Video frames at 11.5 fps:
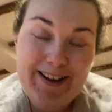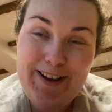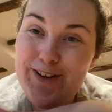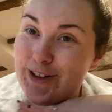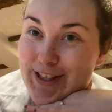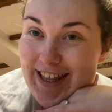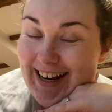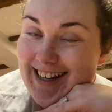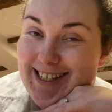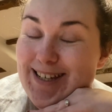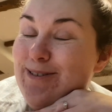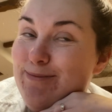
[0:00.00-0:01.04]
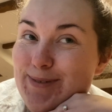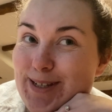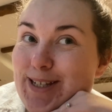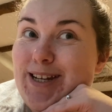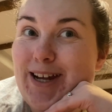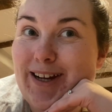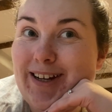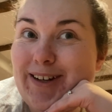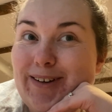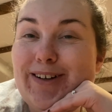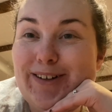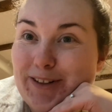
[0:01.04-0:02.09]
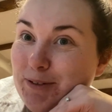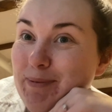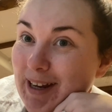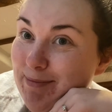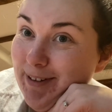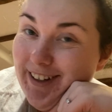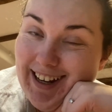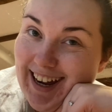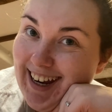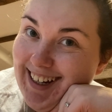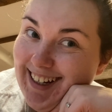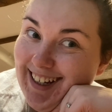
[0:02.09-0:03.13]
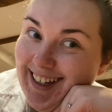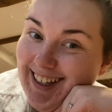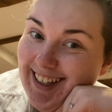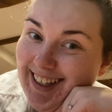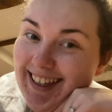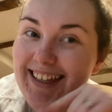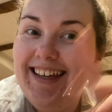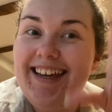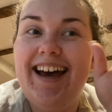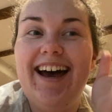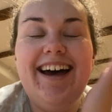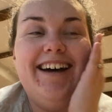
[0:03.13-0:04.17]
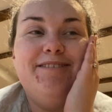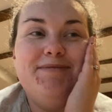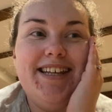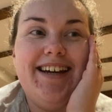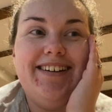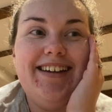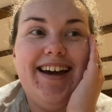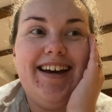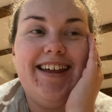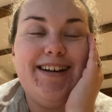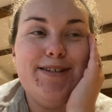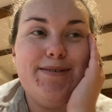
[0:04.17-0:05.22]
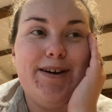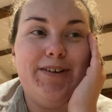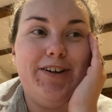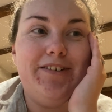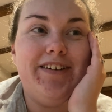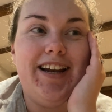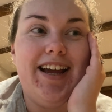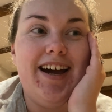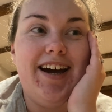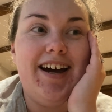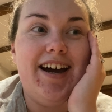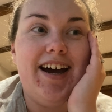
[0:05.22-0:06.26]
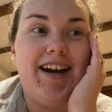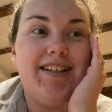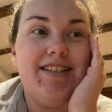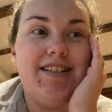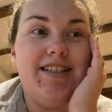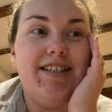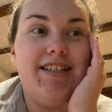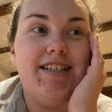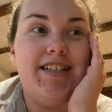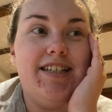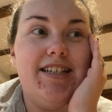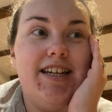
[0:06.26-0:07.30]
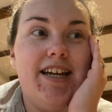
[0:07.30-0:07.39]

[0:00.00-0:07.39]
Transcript: good things comes to good people, hey? So yeah, that's where we're currently at, and